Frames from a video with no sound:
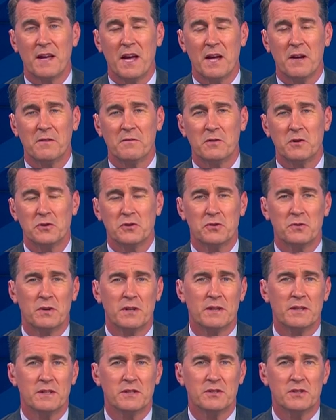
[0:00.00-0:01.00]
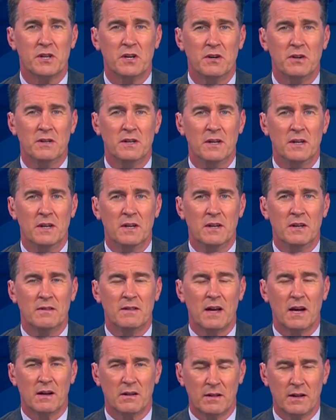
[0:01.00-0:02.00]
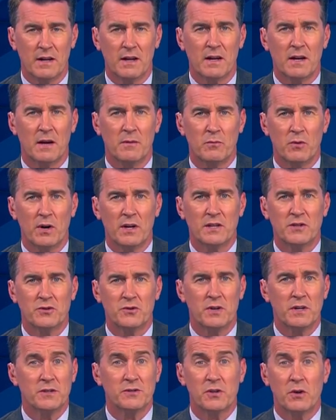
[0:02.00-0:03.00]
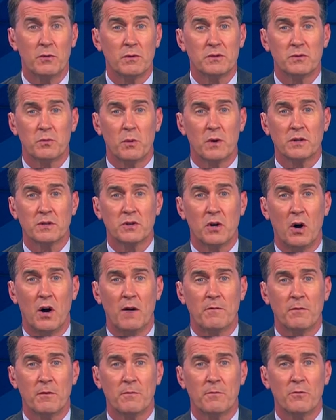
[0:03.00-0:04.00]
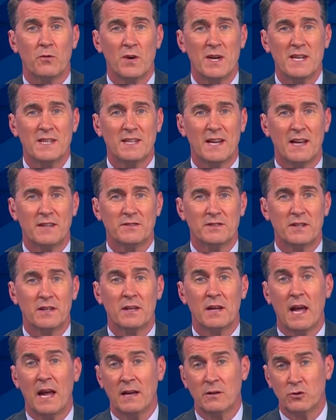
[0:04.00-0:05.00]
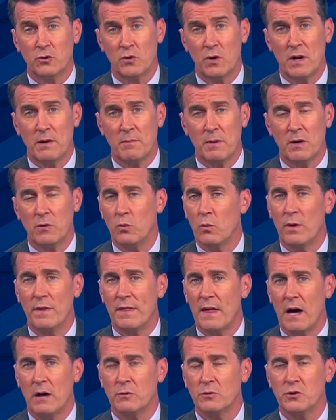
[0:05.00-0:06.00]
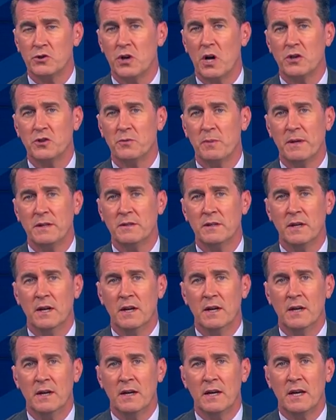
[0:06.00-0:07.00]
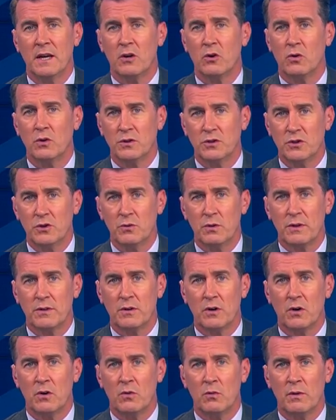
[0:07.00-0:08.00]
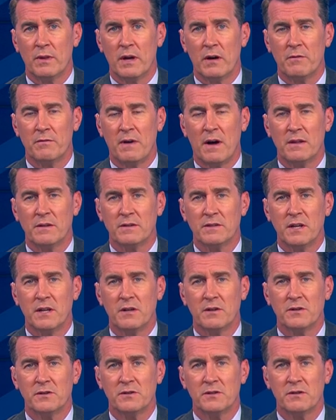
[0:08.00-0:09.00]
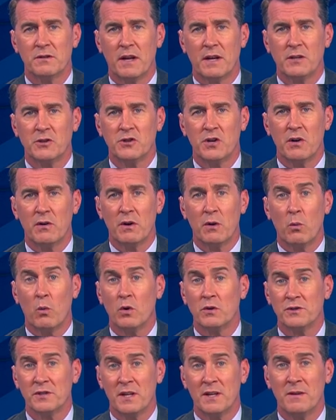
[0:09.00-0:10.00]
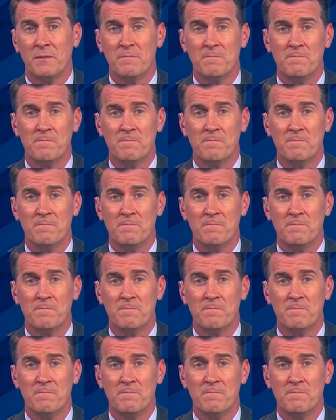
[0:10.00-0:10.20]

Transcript: anniversary this year. That clinic on Brady Street has always worked to offer free testing and treatment without judgment. It couldn't do it, though, without volunteers like Jerry Warzin.